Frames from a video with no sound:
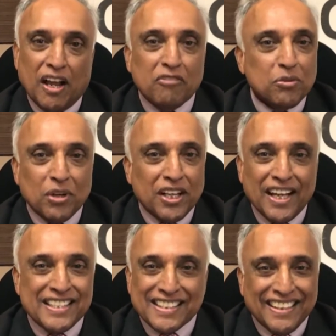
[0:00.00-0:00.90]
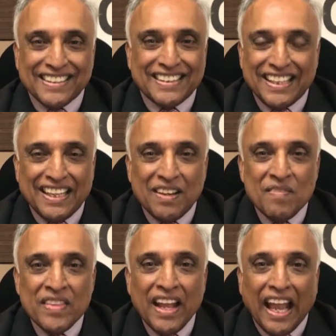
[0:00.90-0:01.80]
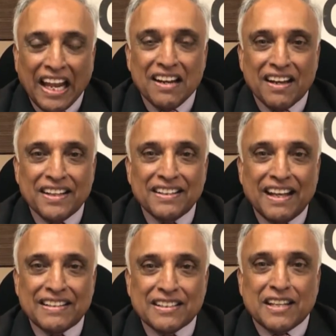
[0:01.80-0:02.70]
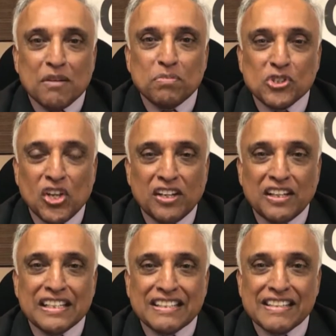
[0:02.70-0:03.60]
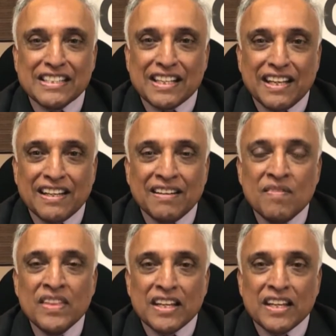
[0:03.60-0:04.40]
Everybody has heard the headline that a 10% increase in